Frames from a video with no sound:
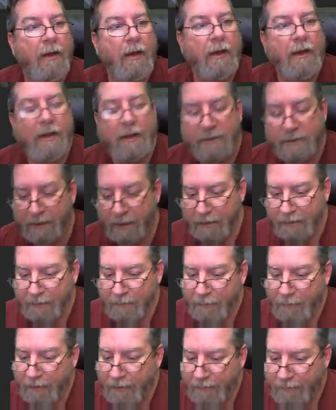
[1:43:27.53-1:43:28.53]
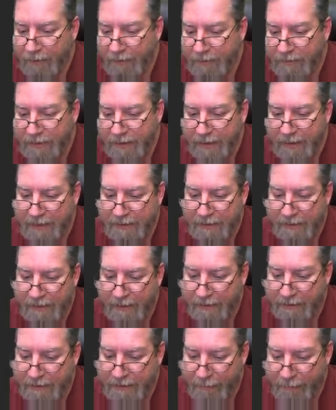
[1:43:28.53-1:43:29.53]
It's not, well, see, that's the
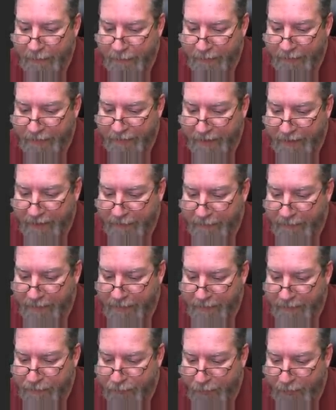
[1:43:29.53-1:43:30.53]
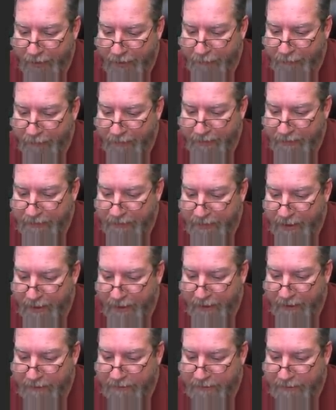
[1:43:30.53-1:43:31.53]
thing. Some people think that it's random, but it's
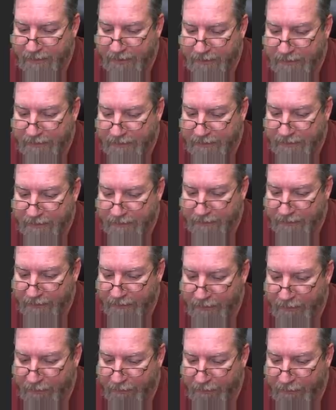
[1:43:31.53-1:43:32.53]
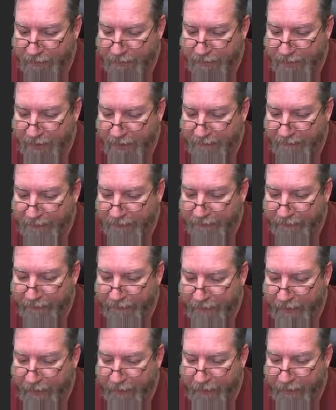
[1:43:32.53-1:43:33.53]
not. It's you know, a lot of it's
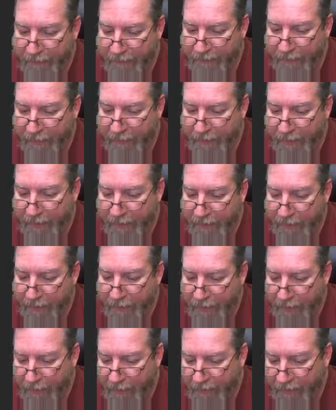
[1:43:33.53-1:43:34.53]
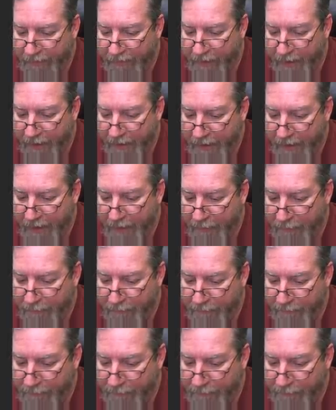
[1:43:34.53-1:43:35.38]
very, very thought out